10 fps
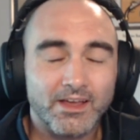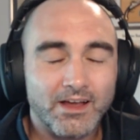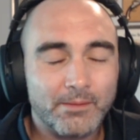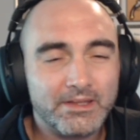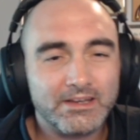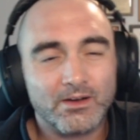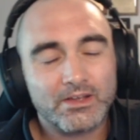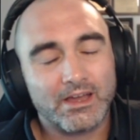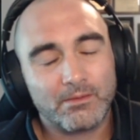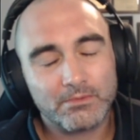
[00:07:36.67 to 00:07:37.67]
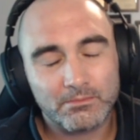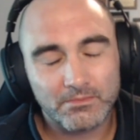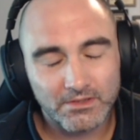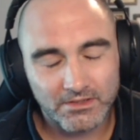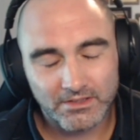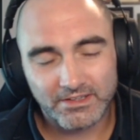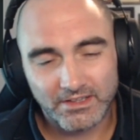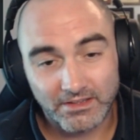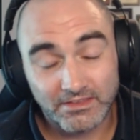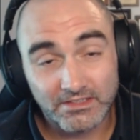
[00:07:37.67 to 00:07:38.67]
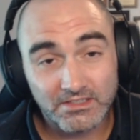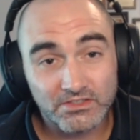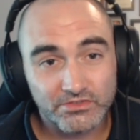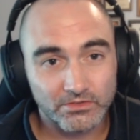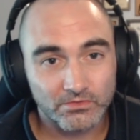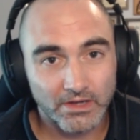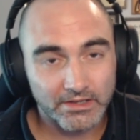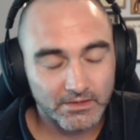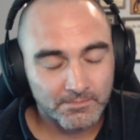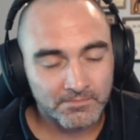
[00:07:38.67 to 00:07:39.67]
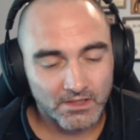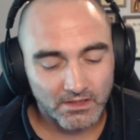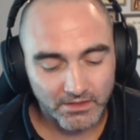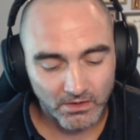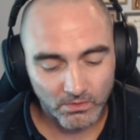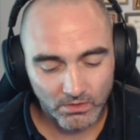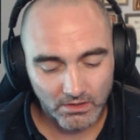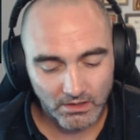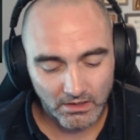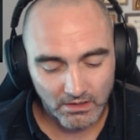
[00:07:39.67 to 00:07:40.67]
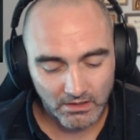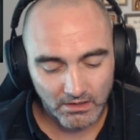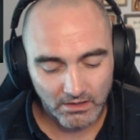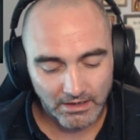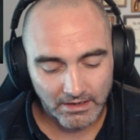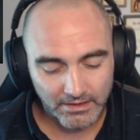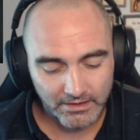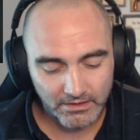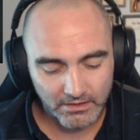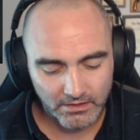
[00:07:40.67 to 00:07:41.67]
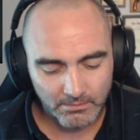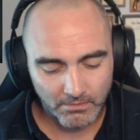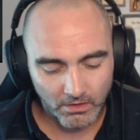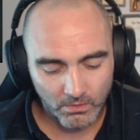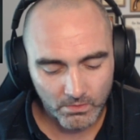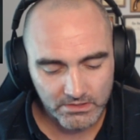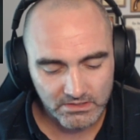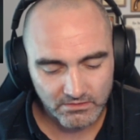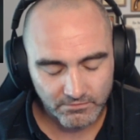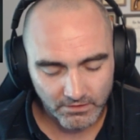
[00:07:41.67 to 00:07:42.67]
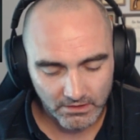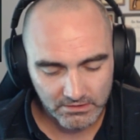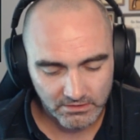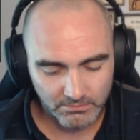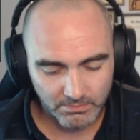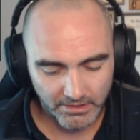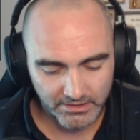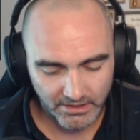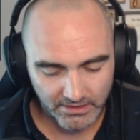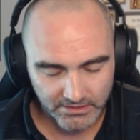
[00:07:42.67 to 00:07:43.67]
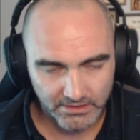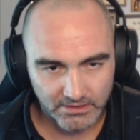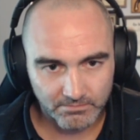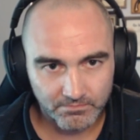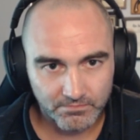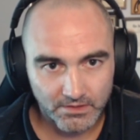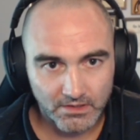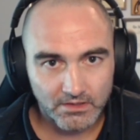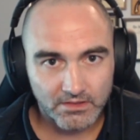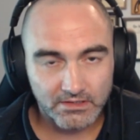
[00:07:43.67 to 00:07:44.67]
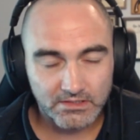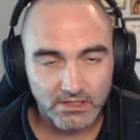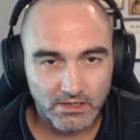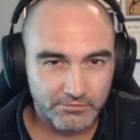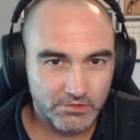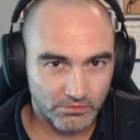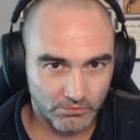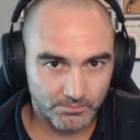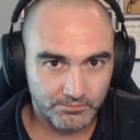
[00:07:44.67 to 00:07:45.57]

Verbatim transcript: I mean, okay, I'm going to this is true, right? Though I am always fluxumed by the idea that TF2